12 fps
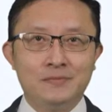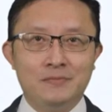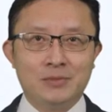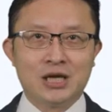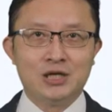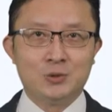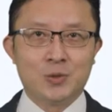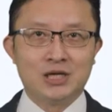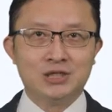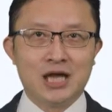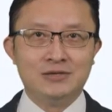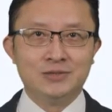Please
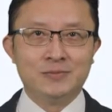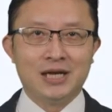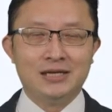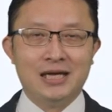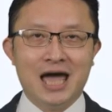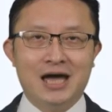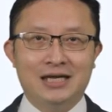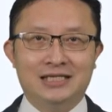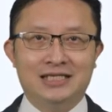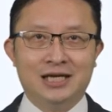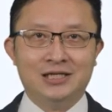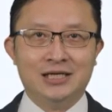reach out to me at
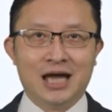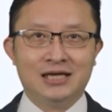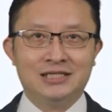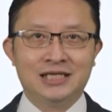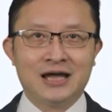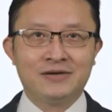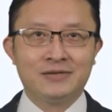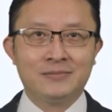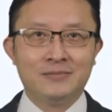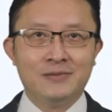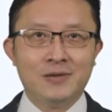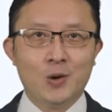
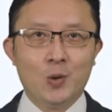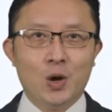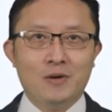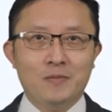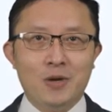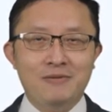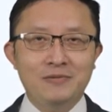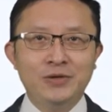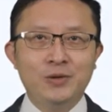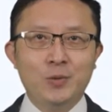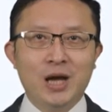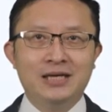
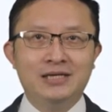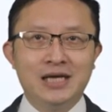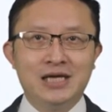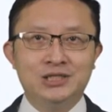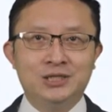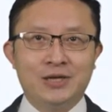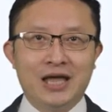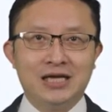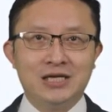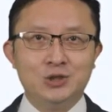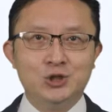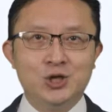9697-1131 so that I
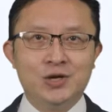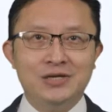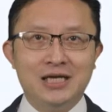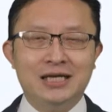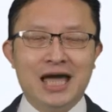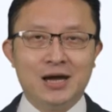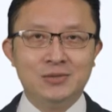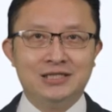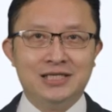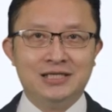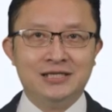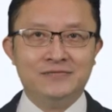can share the
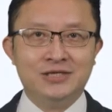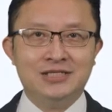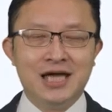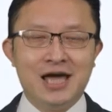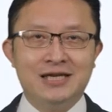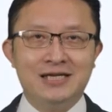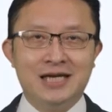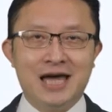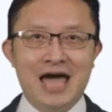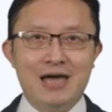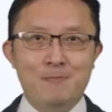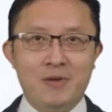analysis of the site
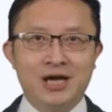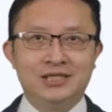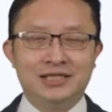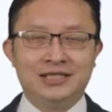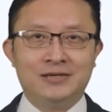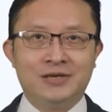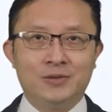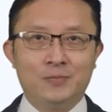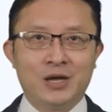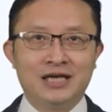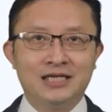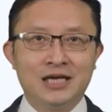and the prices in Leedon
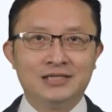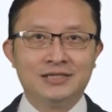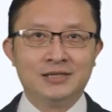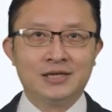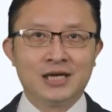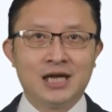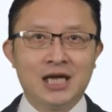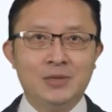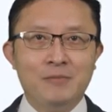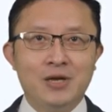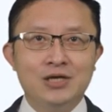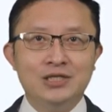Residence
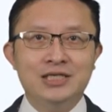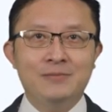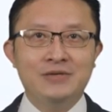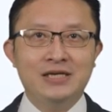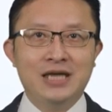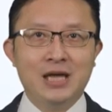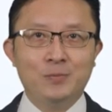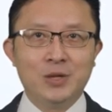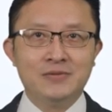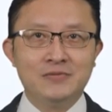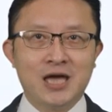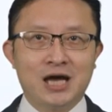compared to some of the
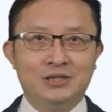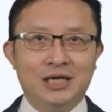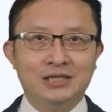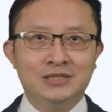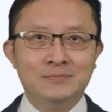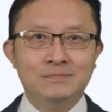neighboring projects.